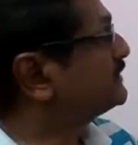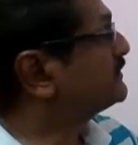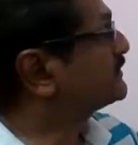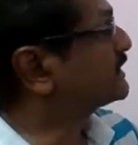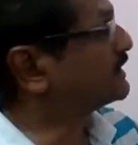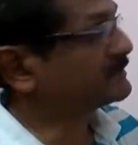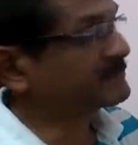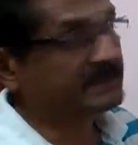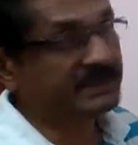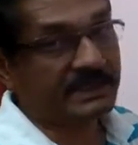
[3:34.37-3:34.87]
of
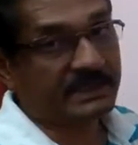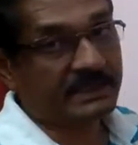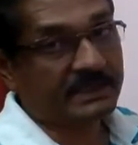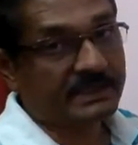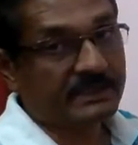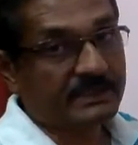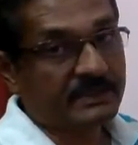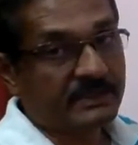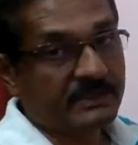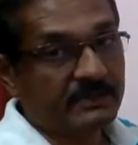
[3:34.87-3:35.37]
Ram's son.
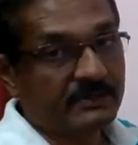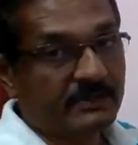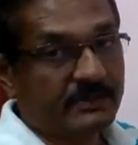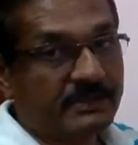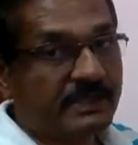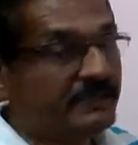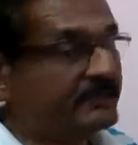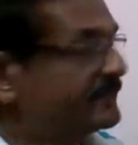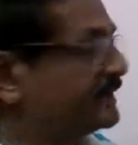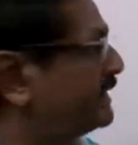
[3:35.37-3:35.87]
So
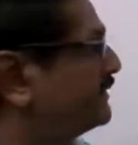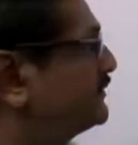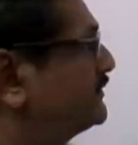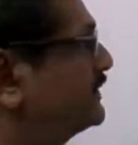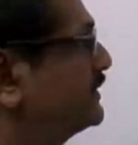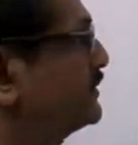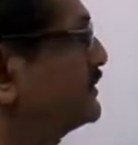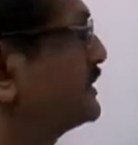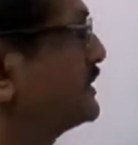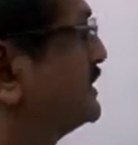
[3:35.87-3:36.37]
that we have
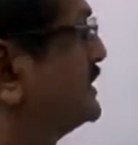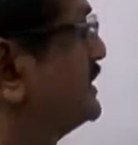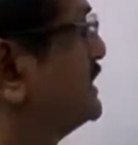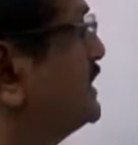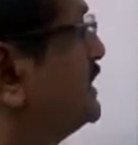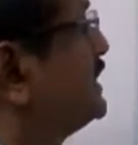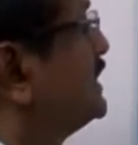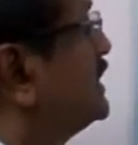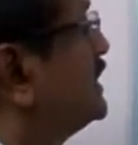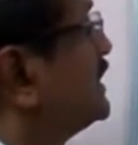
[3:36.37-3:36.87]
found.
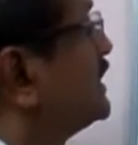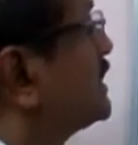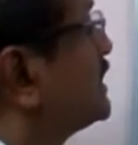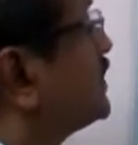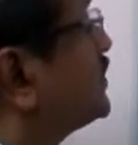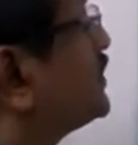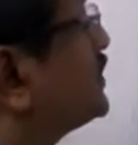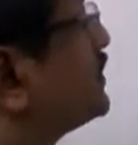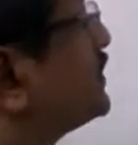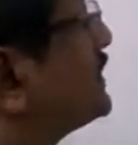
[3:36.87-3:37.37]

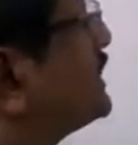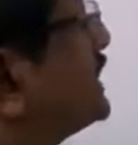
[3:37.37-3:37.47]
Now